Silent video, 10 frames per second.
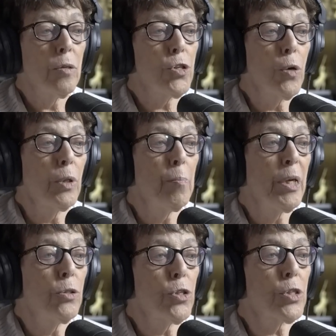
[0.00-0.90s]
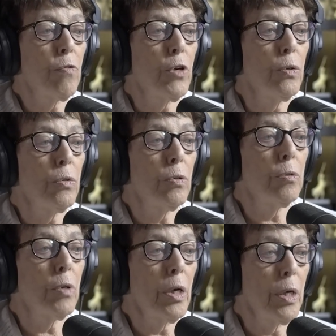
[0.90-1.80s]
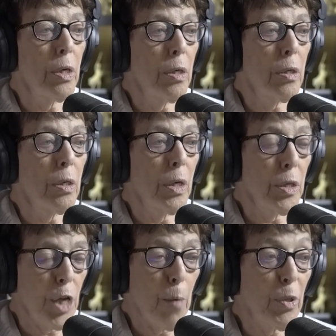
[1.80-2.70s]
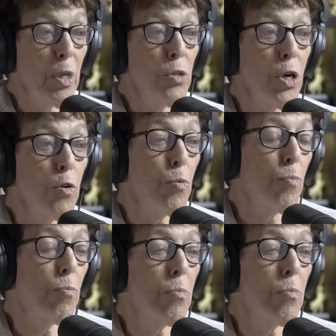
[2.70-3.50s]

so let me just give you an example. So